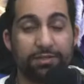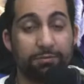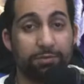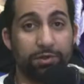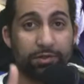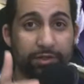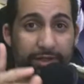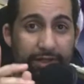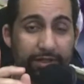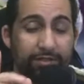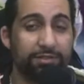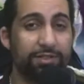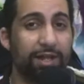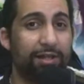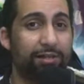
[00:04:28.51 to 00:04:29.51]
And we're going to get
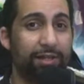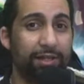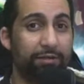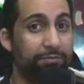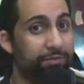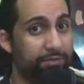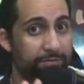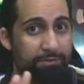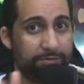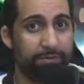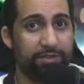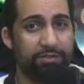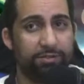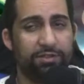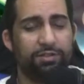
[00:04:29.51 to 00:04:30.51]
into that later with some
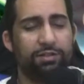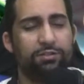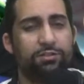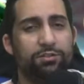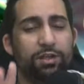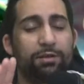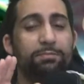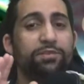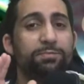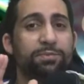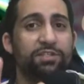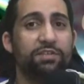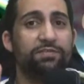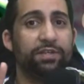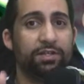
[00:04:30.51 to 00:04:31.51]

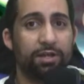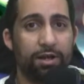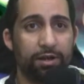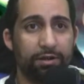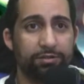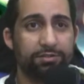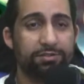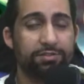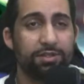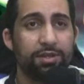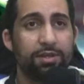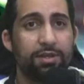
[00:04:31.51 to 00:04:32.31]
specific cards.